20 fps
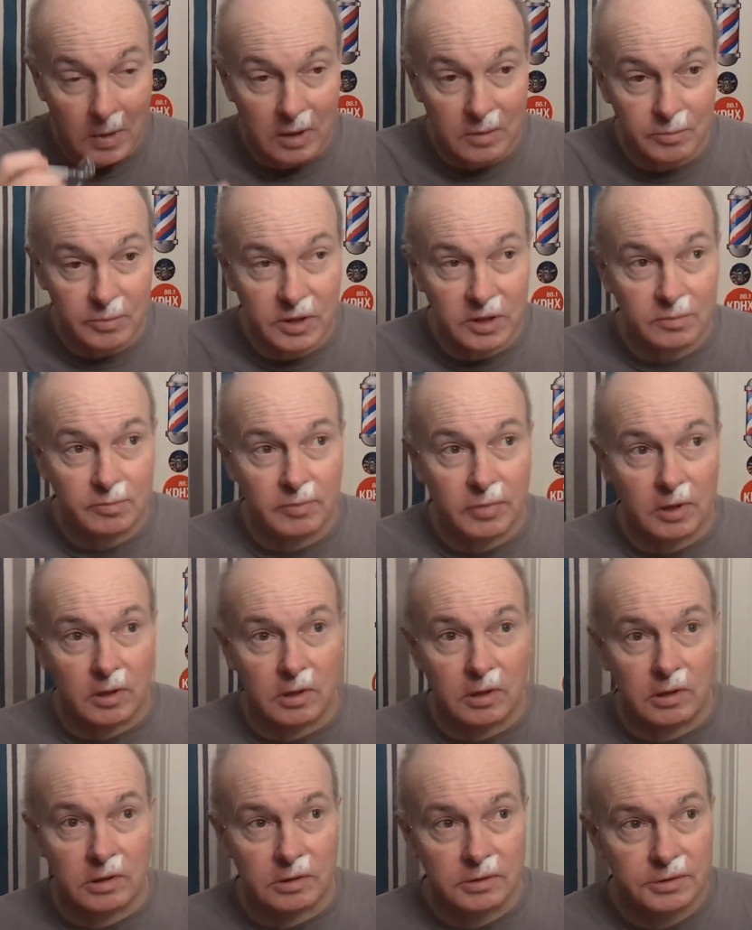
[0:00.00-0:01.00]
And
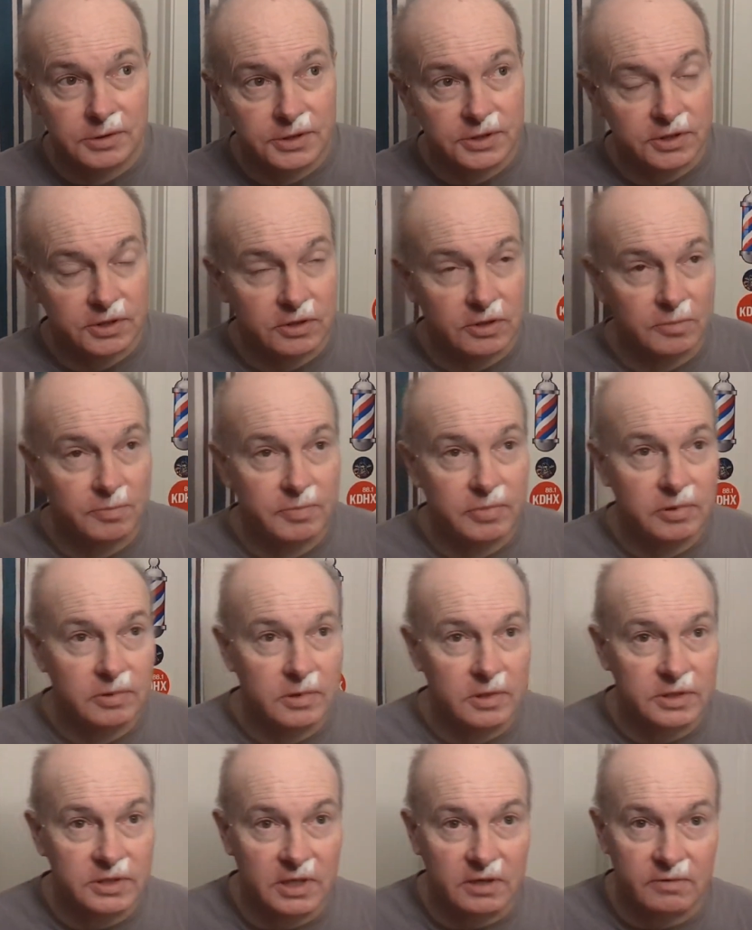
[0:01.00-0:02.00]
meatball soup,
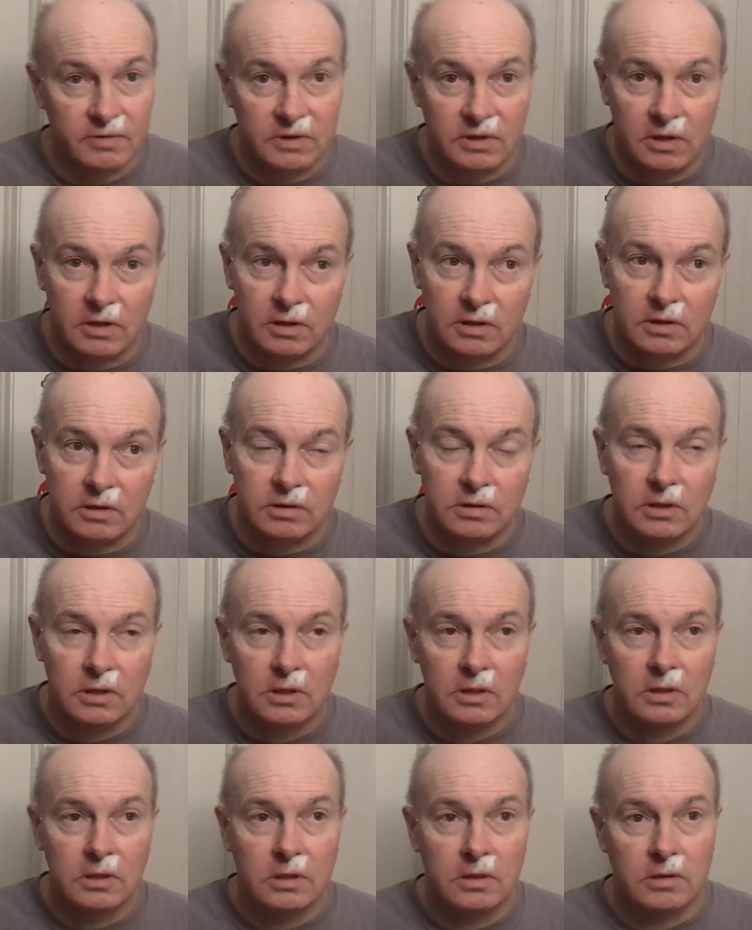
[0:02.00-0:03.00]
as I recall,
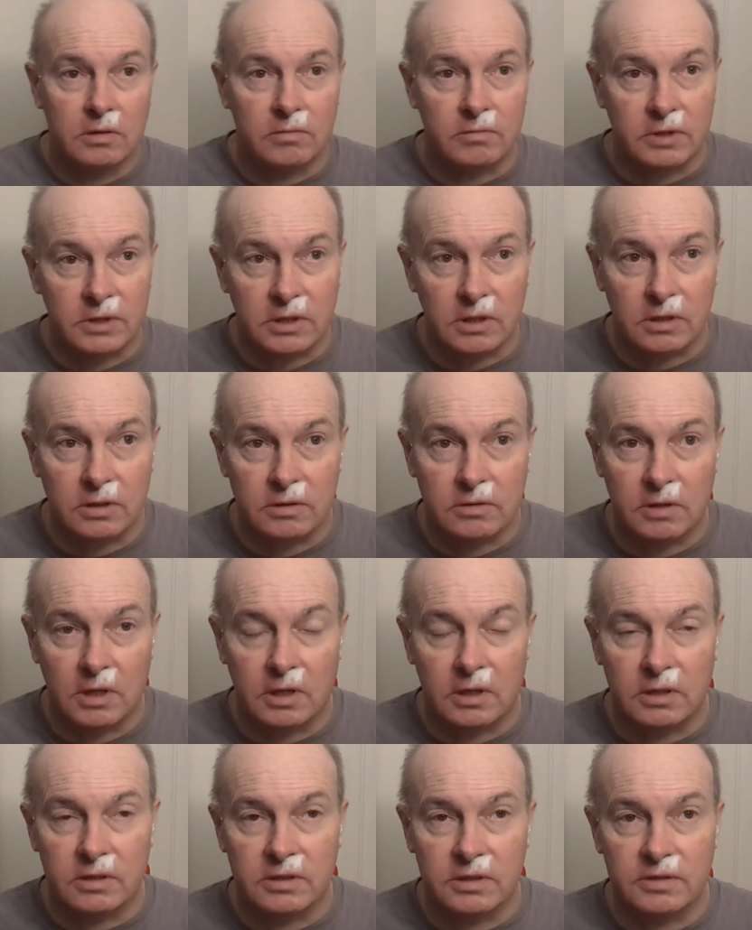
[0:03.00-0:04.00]

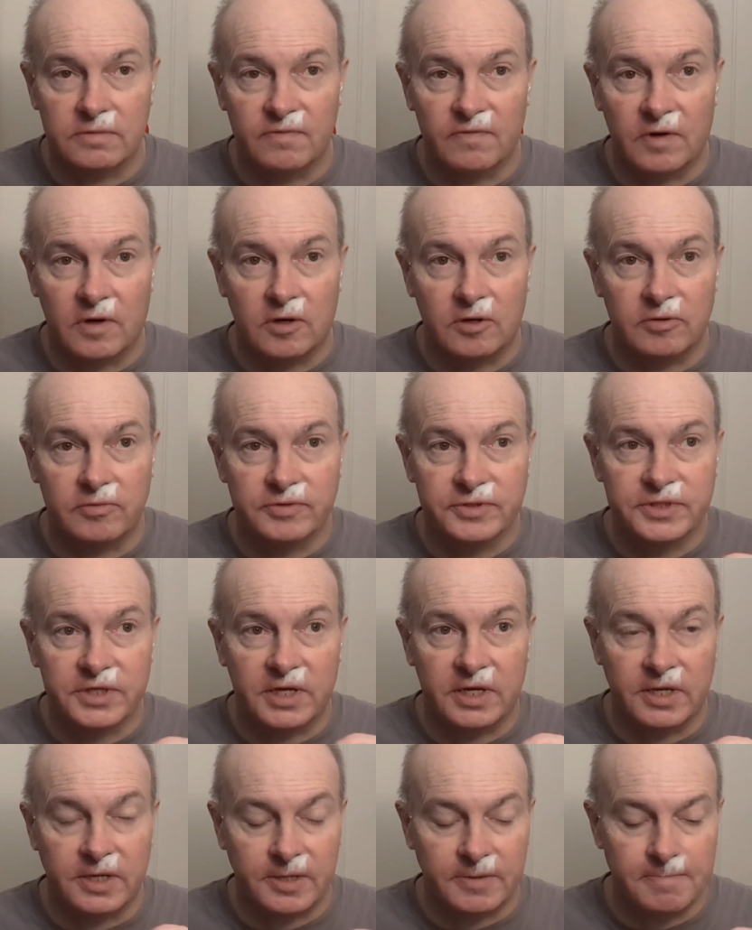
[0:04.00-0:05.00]
involves
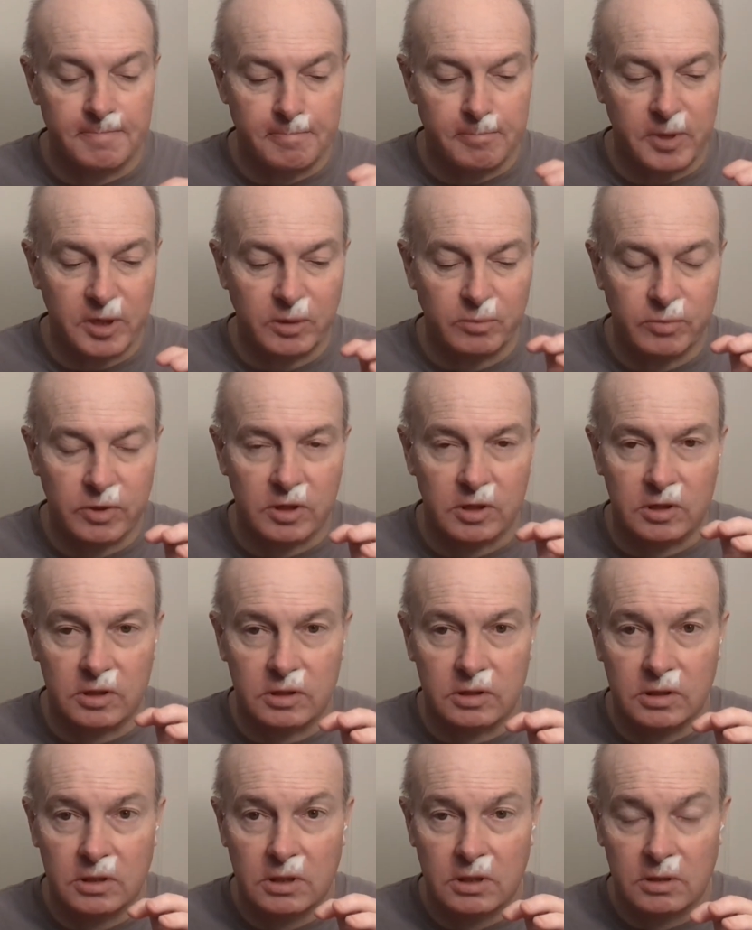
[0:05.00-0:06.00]
a
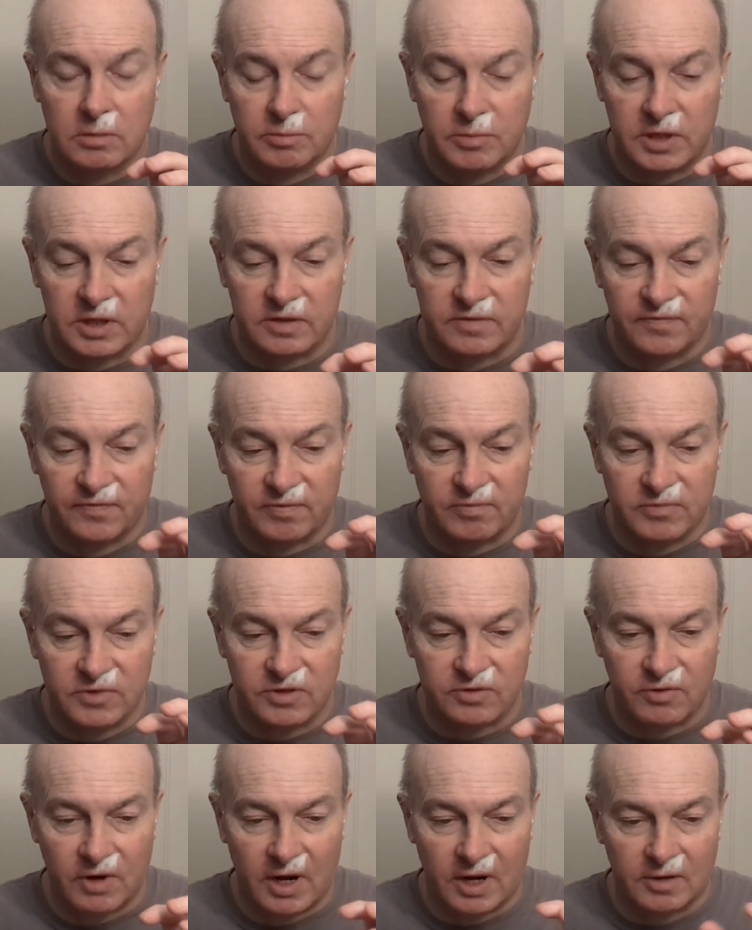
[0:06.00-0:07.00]
meatball made from
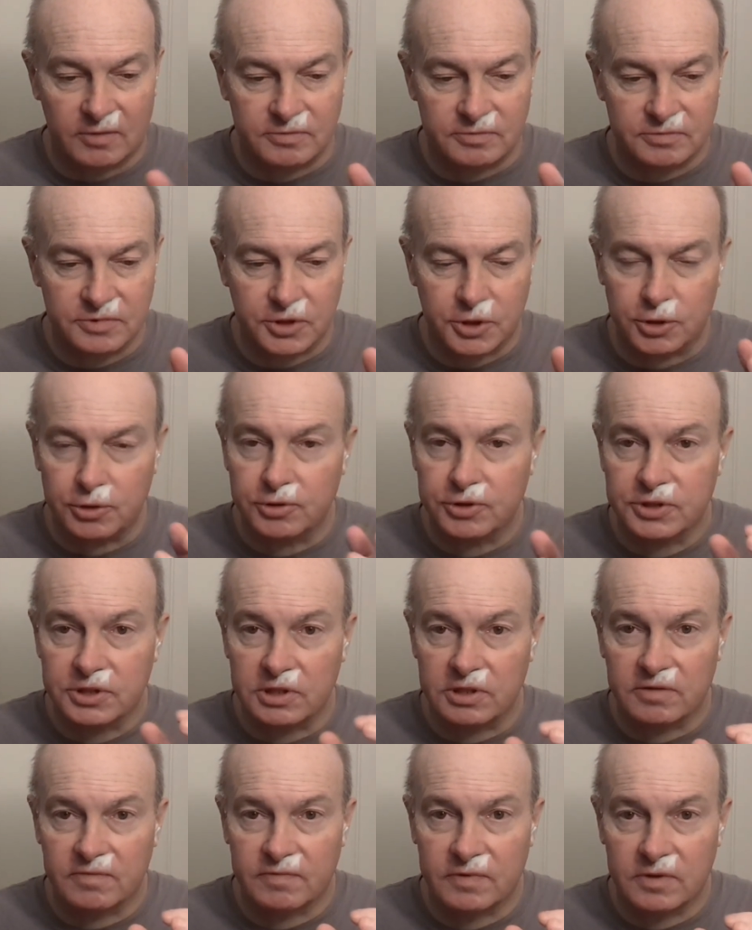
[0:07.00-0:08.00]
ground goose
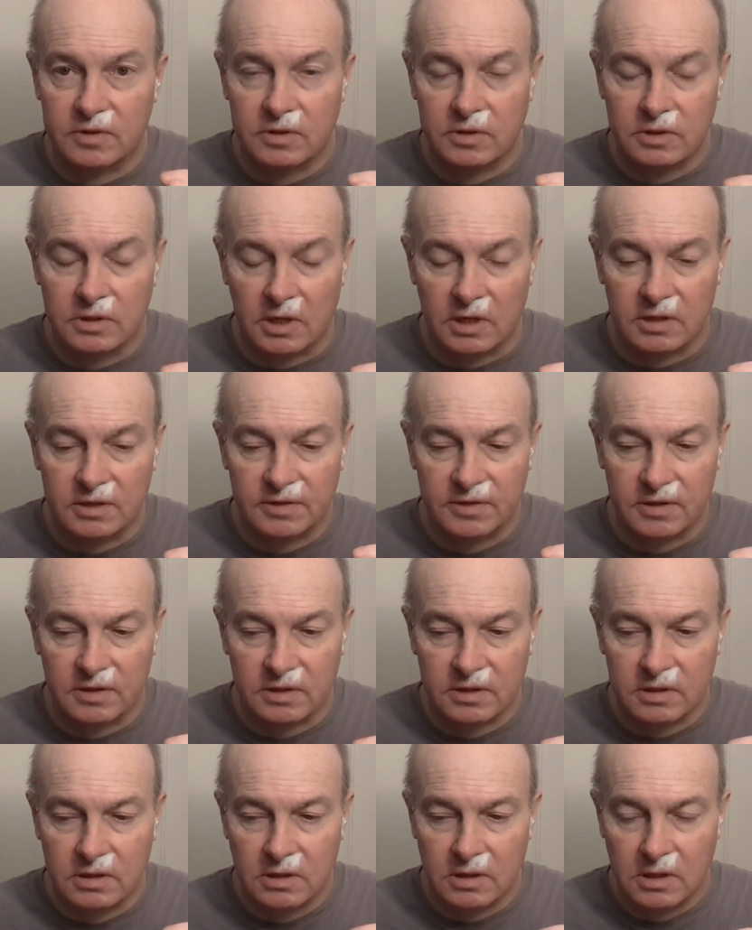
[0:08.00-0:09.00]
liver, I
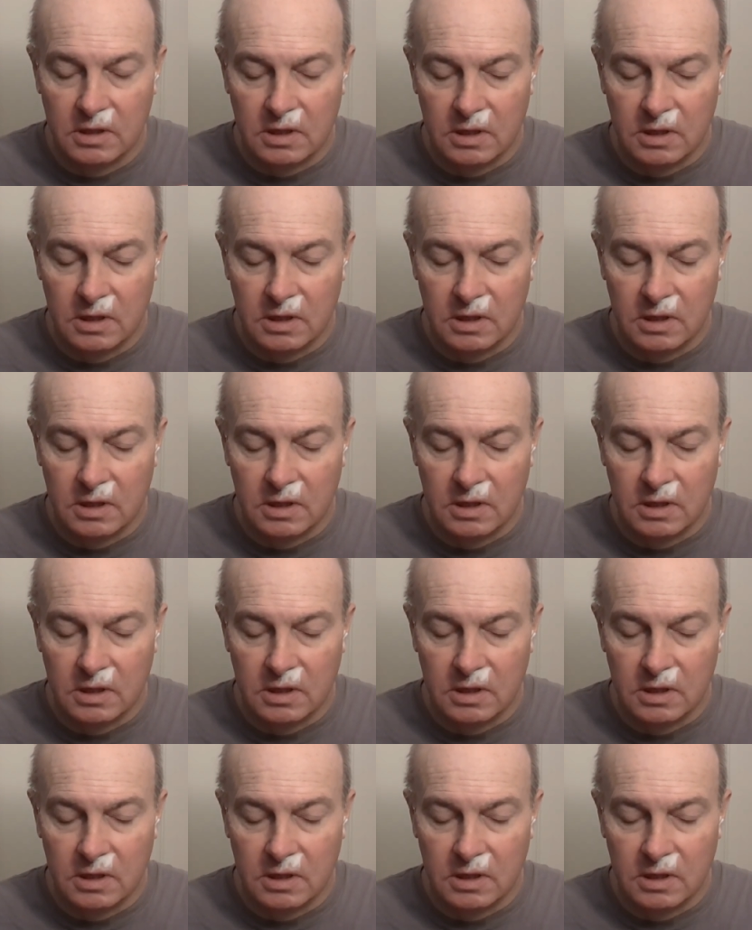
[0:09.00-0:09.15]
think,